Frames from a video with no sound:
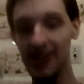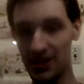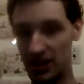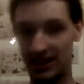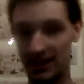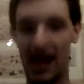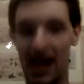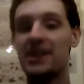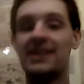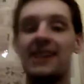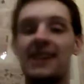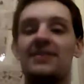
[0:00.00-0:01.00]
just how he
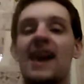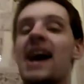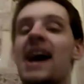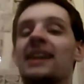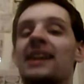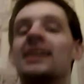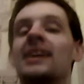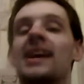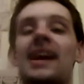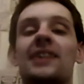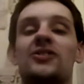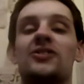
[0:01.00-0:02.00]
did that,
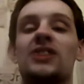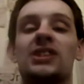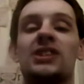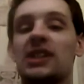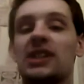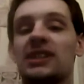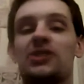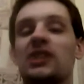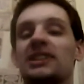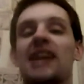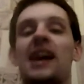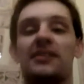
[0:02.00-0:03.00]
and just
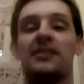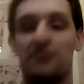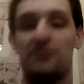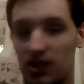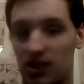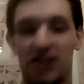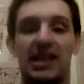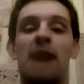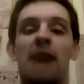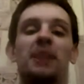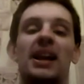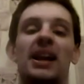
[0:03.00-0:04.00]

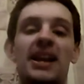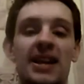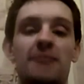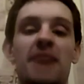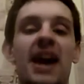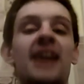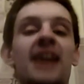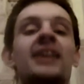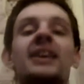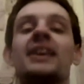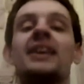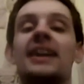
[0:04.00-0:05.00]
that play he made.
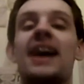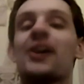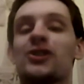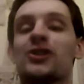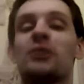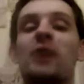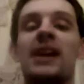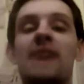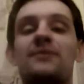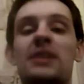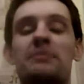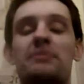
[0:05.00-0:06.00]
He actually won
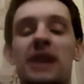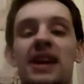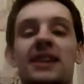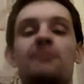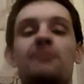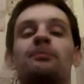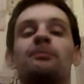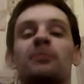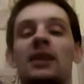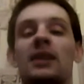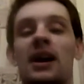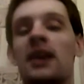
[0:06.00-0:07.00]
MVP
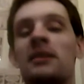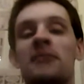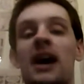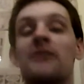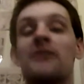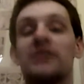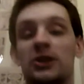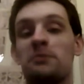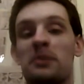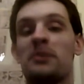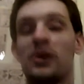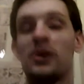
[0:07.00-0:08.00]
of
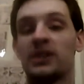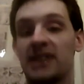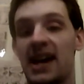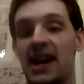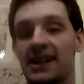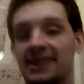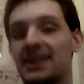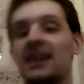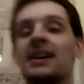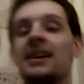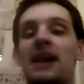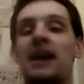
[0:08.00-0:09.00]
Super Bowl VI.
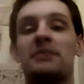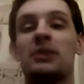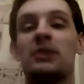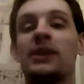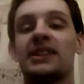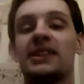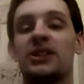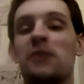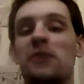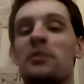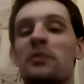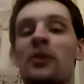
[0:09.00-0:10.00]
He was the
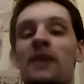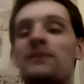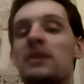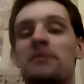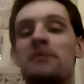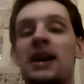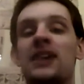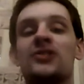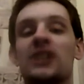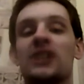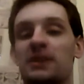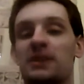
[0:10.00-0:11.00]
Super Bowl MVP
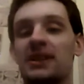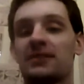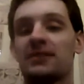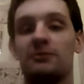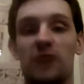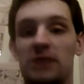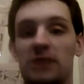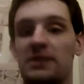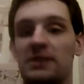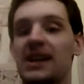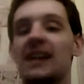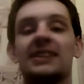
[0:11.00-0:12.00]
just
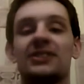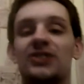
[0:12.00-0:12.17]
because